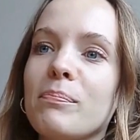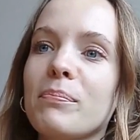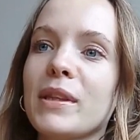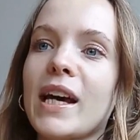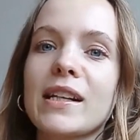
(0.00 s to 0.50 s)

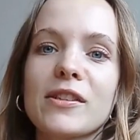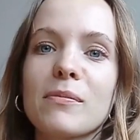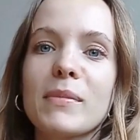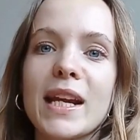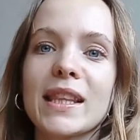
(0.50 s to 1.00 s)
But that
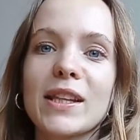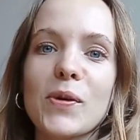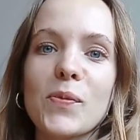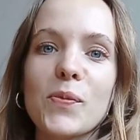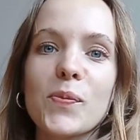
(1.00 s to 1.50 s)
doesn't mean
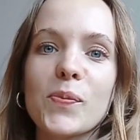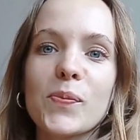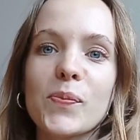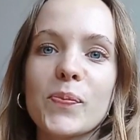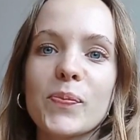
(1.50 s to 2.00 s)
that
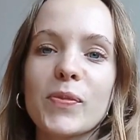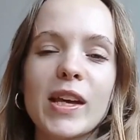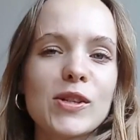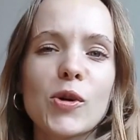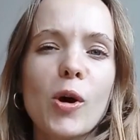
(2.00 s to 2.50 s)

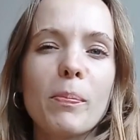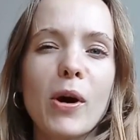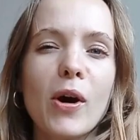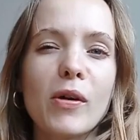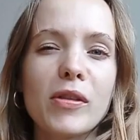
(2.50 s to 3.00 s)
there's not a
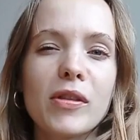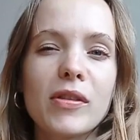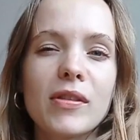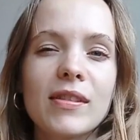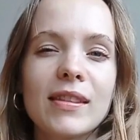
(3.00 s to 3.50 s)
path
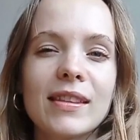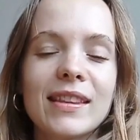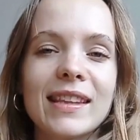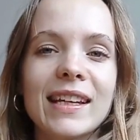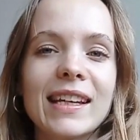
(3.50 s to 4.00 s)

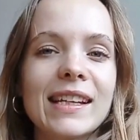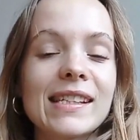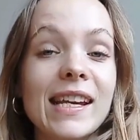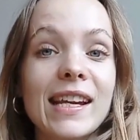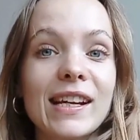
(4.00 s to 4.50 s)
that can
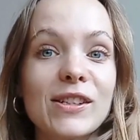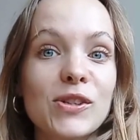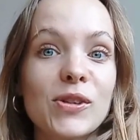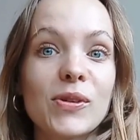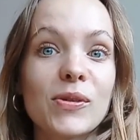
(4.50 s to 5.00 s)
take us
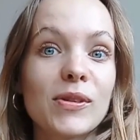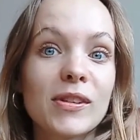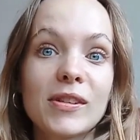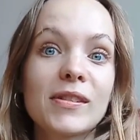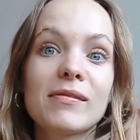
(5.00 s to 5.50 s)

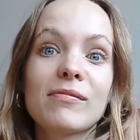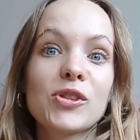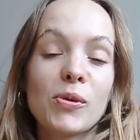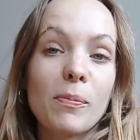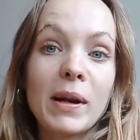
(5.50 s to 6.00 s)

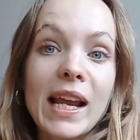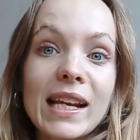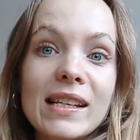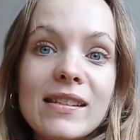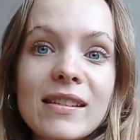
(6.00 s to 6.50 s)
to a
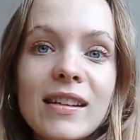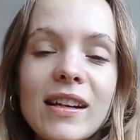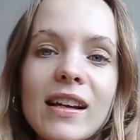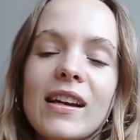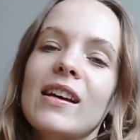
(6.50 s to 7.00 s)
place.
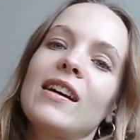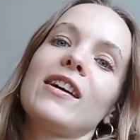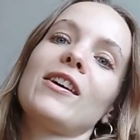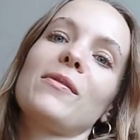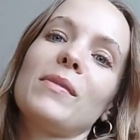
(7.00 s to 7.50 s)

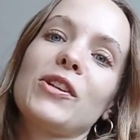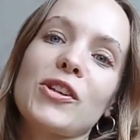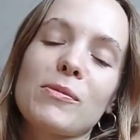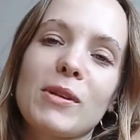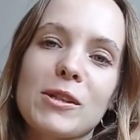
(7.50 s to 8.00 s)
It
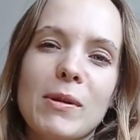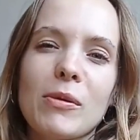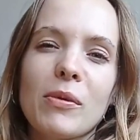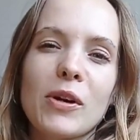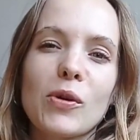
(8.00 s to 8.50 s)
just means maybe
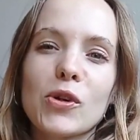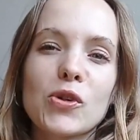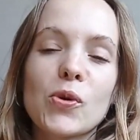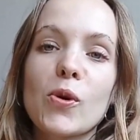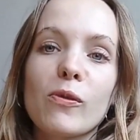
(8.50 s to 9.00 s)
we're not
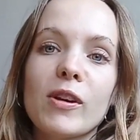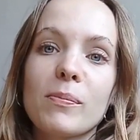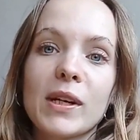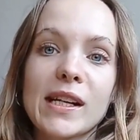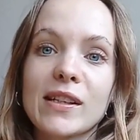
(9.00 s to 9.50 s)
sure of it,
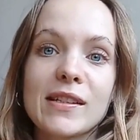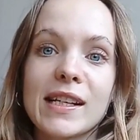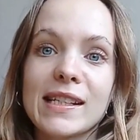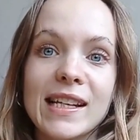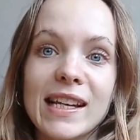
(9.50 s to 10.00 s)
but it does
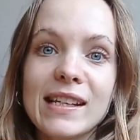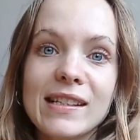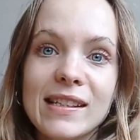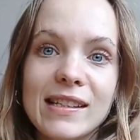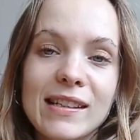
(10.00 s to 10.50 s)

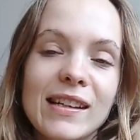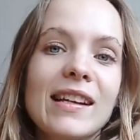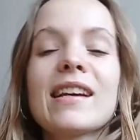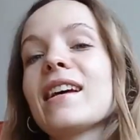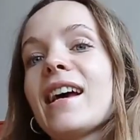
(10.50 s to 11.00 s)
exist.
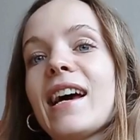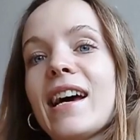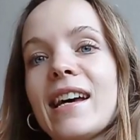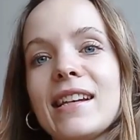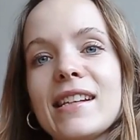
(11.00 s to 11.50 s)

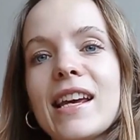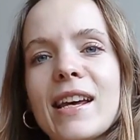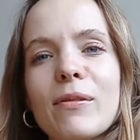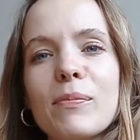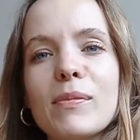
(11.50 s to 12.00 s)
And
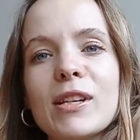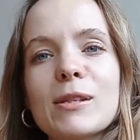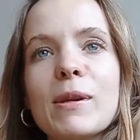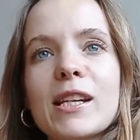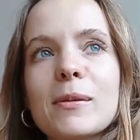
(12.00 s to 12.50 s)
yeah, it
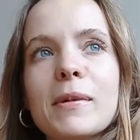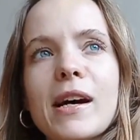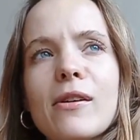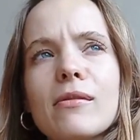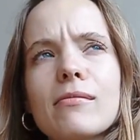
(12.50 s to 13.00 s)
speaks
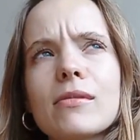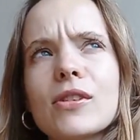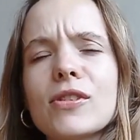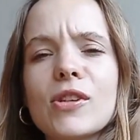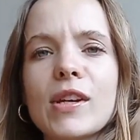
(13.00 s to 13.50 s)
about
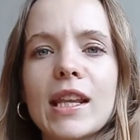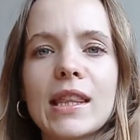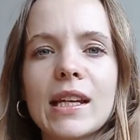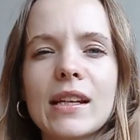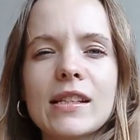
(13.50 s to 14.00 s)
just doing
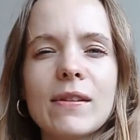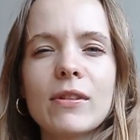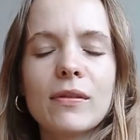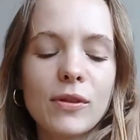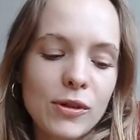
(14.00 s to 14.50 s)
things even
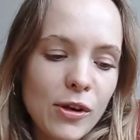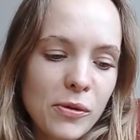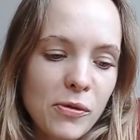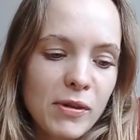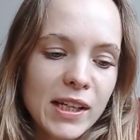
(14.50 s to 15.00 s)
if you don't
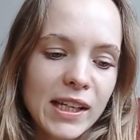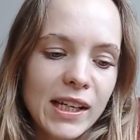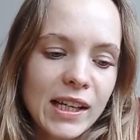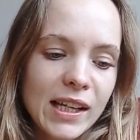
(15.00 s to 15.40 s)
already